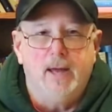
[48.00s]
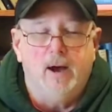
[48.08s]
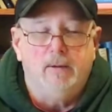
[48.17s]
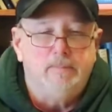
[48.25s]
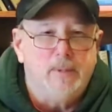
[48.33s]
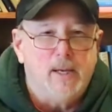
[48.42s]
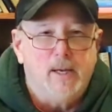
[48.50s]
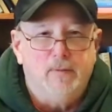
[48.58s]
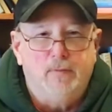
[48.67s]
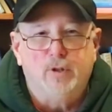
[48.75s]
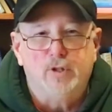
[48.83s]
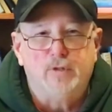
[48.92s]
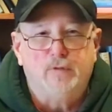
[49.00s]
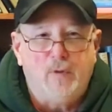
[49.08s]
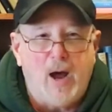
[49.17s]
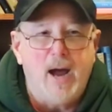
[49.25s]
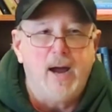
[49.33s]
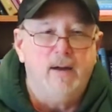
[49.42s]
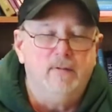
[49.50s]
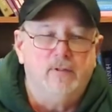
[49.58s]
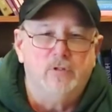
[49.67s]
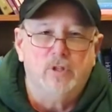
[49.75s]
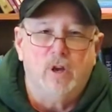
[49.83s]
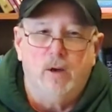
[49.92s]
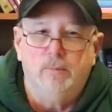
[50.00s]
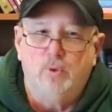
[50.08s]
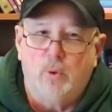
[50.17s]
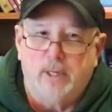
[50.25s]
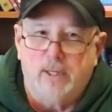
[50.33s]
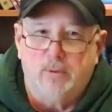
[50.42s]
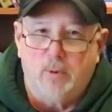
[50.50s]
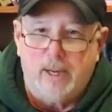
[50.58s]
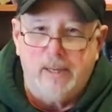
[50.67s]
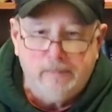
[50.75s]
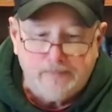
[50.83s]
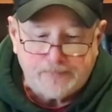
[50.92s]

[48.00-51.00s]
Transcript: Now, in verse 5 of Psalm 23,